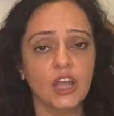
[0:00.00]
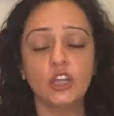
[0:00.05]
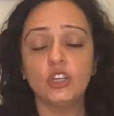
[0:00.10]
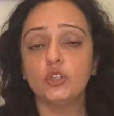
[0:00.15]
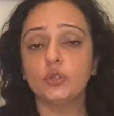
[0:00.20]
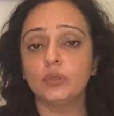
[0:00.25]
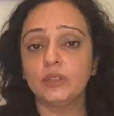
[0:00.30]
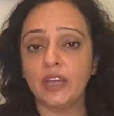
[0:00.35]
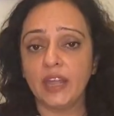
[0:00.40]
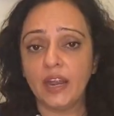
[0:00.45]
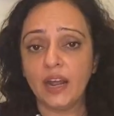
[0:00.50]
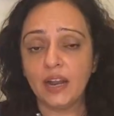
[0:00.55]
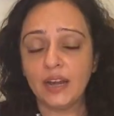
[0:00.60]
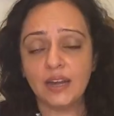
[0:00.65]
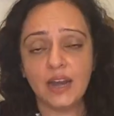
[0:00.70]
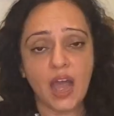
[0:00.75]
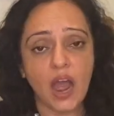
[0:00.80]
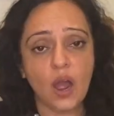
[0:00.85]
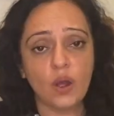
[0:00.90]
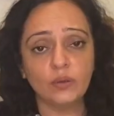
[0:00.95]
Do they
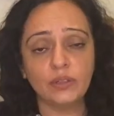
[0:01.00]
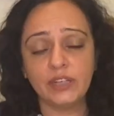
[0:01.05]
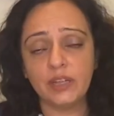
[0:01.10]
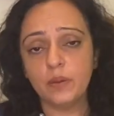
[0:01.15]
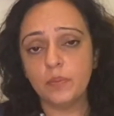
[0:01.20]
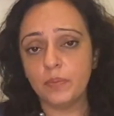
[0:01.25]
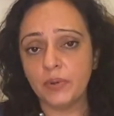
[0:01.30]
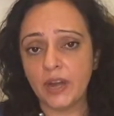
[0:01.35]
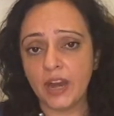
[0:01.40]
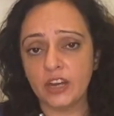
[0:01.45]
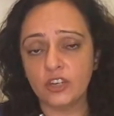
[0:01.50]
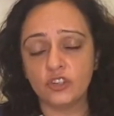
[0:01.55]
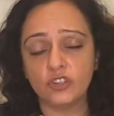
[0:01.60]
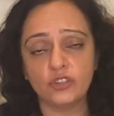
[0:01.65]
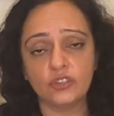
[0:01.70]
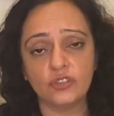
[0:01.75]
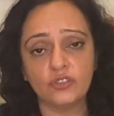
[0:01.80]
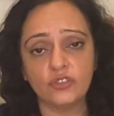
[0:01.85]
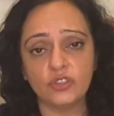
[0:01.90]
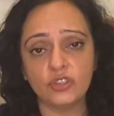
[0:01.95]
allow the
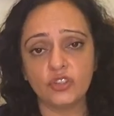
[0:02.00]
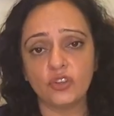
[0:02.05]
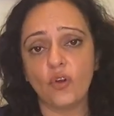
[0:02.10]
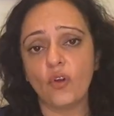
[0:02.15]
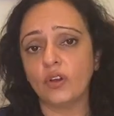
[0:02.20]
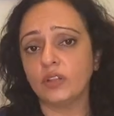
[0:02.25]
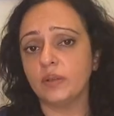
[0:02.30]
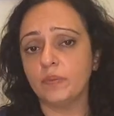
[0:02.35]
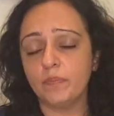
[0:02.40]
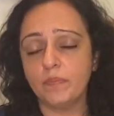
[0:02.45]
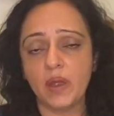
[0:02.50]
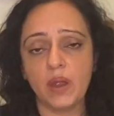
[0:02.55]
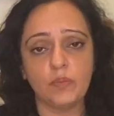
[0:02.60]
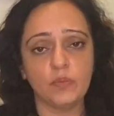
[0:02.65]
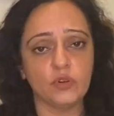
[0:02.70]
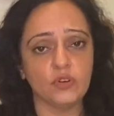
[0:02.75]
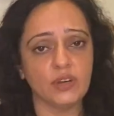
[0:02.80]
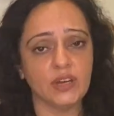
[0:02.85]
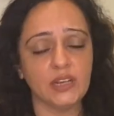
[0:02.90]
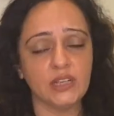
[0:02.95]
impressions or the
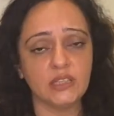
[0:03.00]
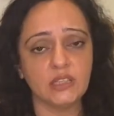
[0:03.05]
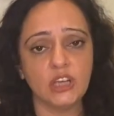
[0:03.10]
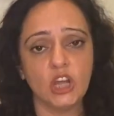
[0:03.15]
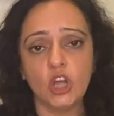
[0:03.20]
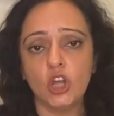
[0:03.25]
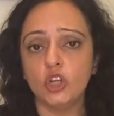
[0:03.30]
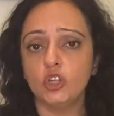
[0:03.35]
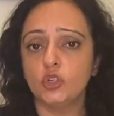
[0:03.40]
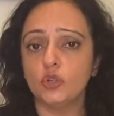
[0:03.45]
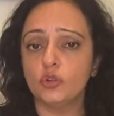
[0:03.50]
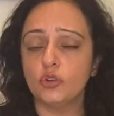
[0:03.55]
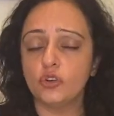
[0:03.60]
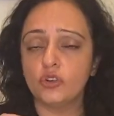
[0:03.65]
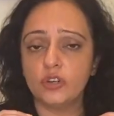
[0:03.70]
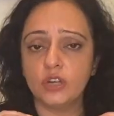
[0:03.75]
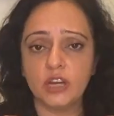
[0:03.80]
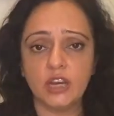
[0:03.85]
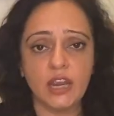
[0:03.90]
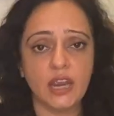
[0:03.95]
memories to
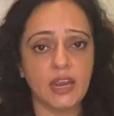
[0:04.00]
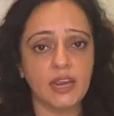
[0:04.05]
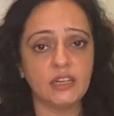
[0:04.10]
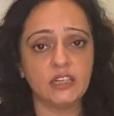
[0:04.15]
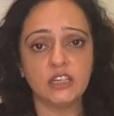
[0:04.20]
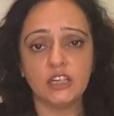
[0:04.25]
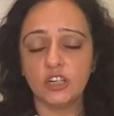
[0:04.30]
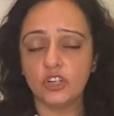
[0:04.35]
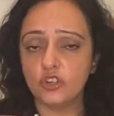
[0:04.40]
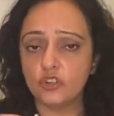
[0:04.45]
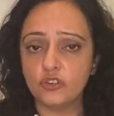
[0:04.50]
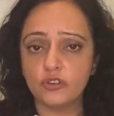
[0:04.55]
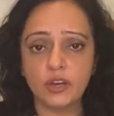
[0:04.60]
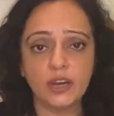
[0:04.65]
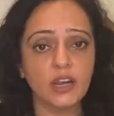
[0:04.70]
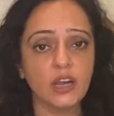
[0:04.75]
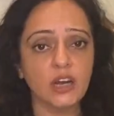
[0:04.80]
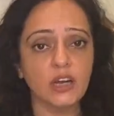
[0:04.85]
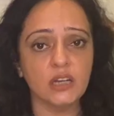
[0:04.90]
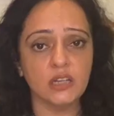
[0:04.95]
create
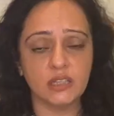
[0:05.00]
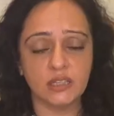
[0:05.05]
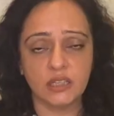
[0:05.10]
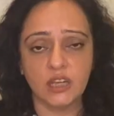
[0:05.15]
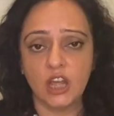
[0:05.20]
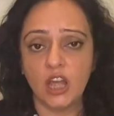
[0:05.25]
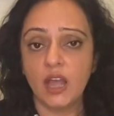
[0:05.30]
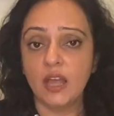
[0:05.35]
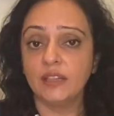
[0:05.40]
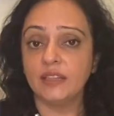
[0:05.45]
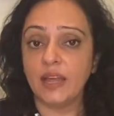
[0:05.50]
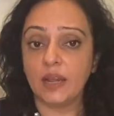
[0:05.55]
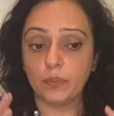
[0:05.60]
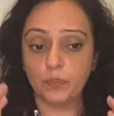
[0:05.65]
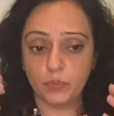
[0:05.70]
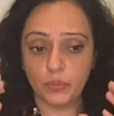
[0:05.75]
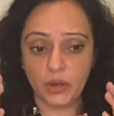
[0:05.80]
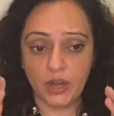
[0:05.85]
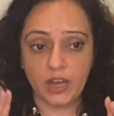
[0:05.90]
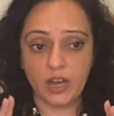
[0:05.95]
triggers
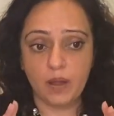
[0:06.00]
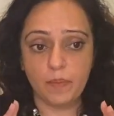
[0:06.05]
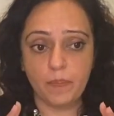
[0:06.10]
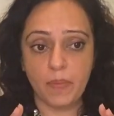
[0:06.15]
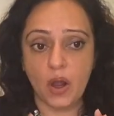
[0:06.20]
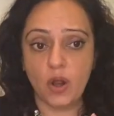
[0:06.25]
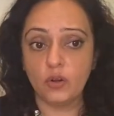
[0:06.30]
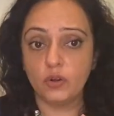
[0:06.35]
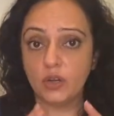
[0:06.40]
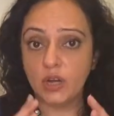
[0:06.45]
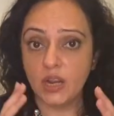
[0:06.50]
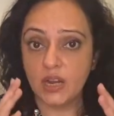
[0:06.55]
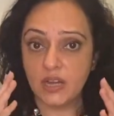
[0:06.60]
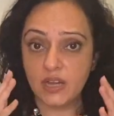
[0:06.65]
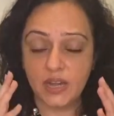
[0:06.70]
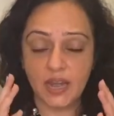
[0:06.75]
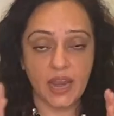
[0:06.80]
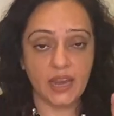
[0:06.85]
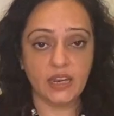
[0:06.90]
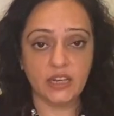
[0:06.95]
that bring about
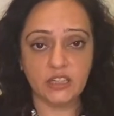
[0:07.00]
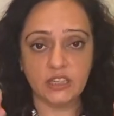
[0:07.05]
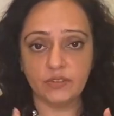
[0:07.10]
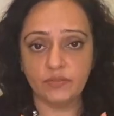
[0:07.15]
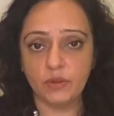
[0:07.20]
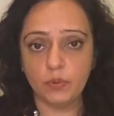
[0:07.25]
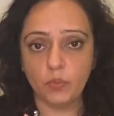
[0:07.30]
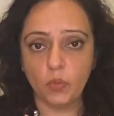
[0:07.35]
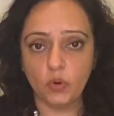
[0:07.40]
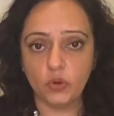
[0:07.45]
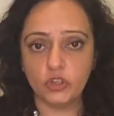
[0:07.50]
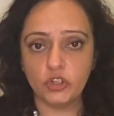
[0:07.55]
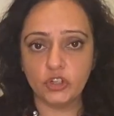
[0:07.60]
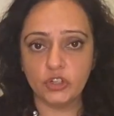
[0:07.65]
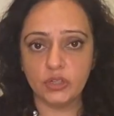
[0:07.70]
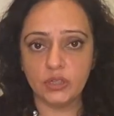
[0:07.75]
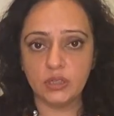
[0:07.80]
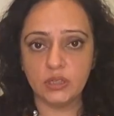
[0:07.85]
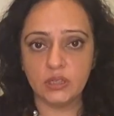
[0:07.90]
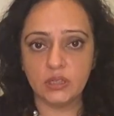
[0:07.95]
negative
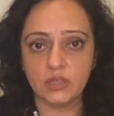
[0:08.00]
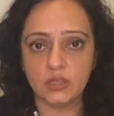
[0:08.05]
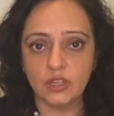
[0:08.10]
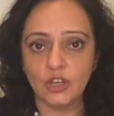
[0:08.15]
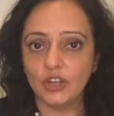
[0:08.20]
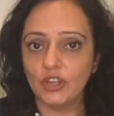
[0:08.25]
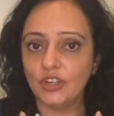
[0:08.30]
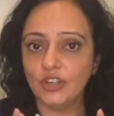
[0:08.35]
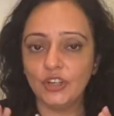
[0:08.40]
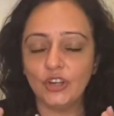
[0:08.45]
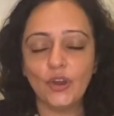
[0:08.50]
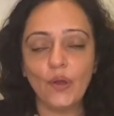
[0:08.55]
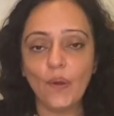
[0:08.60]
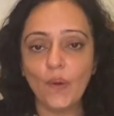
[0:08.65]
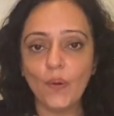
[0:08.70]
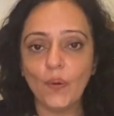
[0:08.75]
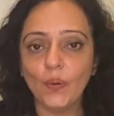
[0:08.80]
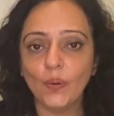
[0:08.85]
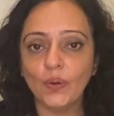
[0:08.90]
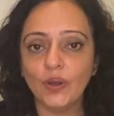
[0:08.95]
emotions?
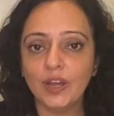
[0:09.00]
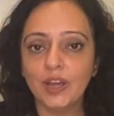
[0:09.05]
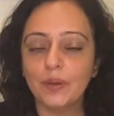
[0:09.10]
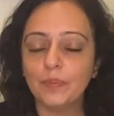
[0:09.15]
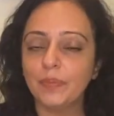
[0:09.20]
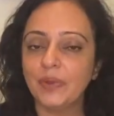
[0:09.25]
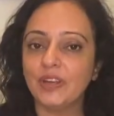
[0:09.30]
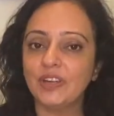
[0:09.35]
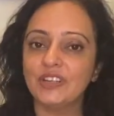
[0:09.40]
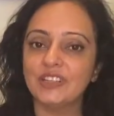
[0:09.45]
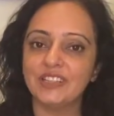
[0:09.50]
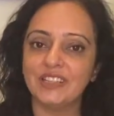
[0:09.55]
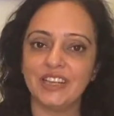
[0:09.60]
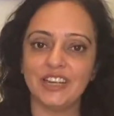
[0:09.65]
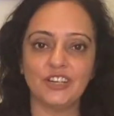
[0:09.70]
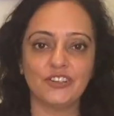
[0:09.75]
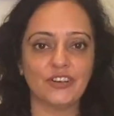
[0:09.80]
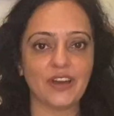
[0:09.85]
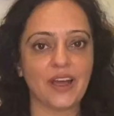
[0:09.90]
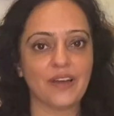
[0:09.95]
No, because they
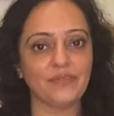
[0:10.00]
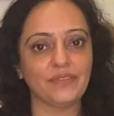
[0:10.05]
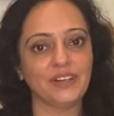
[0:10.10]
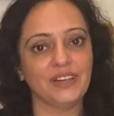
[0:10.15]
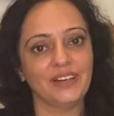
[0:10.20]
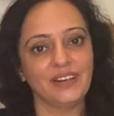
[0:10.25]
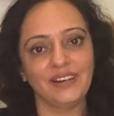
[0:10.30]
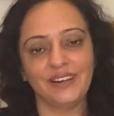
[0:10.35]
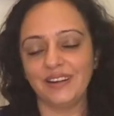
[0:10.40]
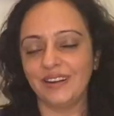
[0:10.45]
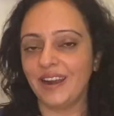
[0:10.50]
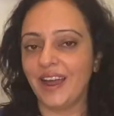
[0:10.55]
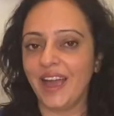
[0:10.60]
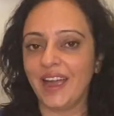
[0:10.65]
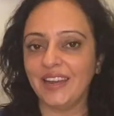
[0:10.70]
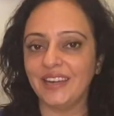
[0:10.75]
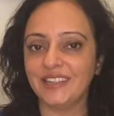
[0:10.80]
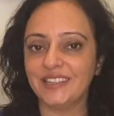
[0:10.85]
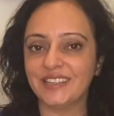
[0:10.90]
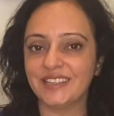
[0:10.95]
travel
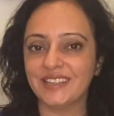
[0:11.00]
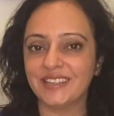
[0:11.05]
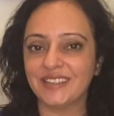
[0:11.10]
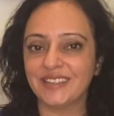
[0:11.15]
light.